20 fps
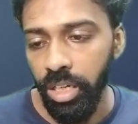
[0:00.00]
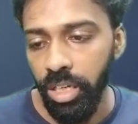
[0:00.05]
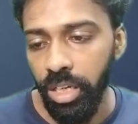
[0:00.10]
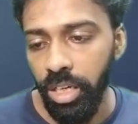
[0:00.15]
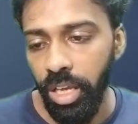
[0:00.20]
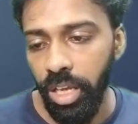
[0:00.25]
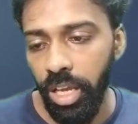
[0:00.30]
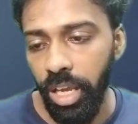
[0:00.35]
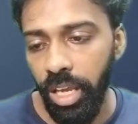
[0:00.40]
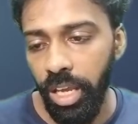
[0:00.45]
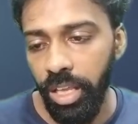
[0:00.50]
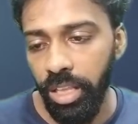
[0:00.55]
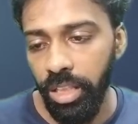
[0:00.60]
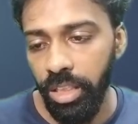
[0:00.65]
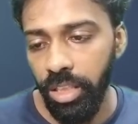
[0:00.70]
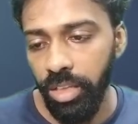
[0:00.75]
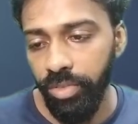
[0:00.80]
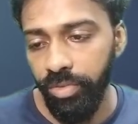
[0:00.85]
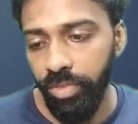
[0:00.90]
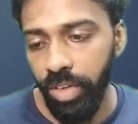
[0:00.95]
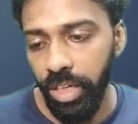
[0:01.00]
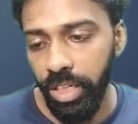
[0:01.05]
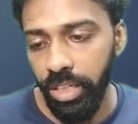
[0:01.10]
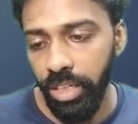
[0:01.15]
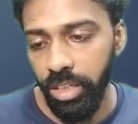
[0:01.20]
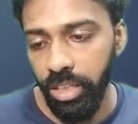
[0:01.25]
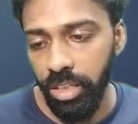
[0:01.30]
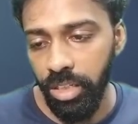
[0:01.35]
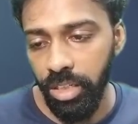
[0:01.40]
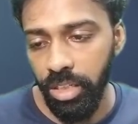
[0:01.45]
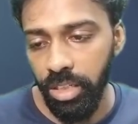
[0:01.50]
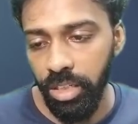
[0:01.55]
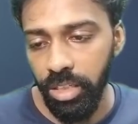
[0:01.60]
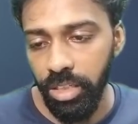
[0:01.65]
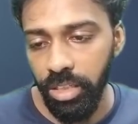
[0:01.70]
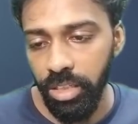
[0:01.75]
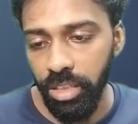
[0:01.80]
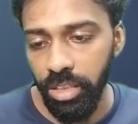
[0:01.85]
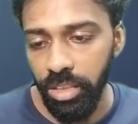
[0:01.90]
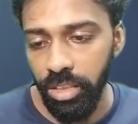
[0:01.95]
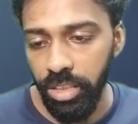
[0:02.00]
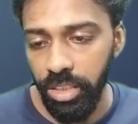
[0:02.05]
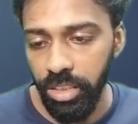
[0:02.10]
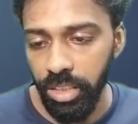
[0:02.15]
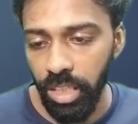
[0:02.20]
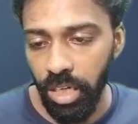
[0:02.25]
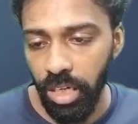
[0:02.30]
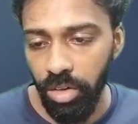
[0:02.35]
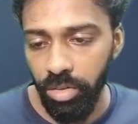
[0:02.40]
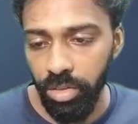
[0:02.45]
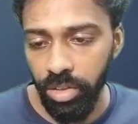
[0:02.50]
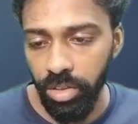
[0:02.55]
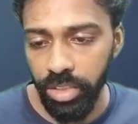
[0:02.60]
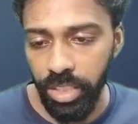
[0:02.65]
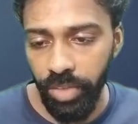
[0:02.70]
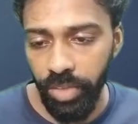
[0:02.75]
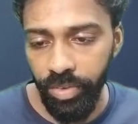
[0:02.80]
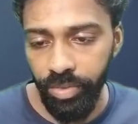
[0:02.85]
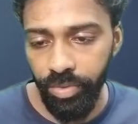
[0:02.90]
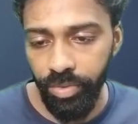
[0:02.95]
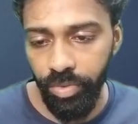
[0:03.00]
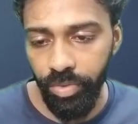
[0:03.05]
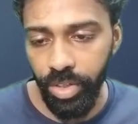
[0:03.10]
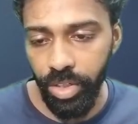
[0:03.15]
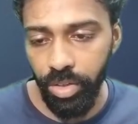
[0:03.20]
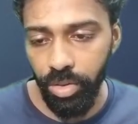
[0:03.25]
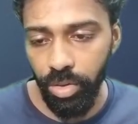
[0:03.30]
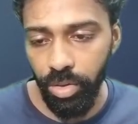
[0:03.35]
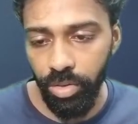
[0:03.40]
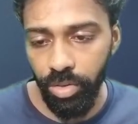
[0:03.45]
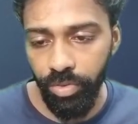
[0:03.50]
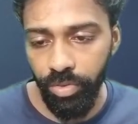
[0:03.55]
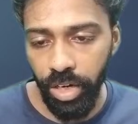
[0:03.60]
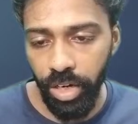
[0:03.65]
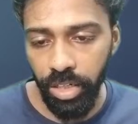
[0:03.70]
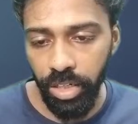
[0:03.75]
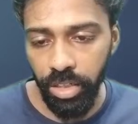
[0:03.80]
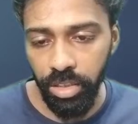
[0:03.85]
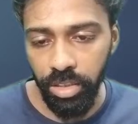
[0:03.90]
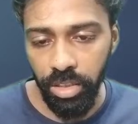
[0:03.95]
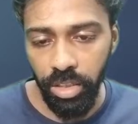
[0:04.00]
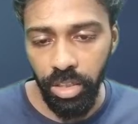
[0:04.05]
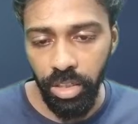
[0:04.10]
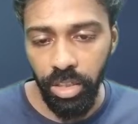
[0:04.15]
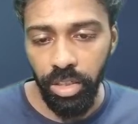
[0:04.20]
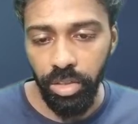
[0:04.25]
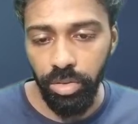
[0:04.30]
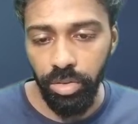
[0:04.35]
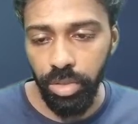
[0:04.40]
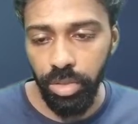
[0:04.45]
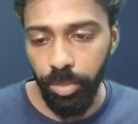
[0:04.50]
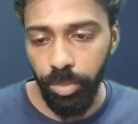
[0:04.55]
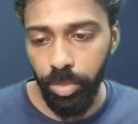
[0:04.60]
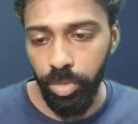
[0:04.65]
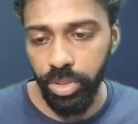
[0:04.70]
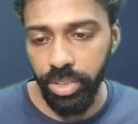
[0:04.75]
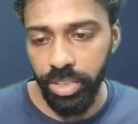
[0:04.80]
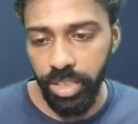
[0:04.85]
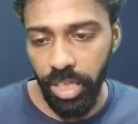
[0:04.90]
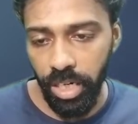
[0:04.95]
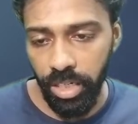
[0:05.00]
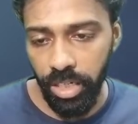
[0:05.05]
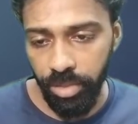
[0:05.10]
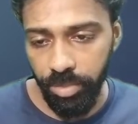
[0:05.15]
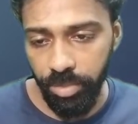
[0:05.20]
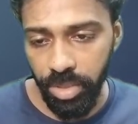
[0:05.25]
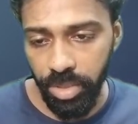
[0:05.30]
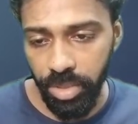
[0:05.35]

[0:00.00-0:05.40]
and the fund is around 750 crore fund to support startups.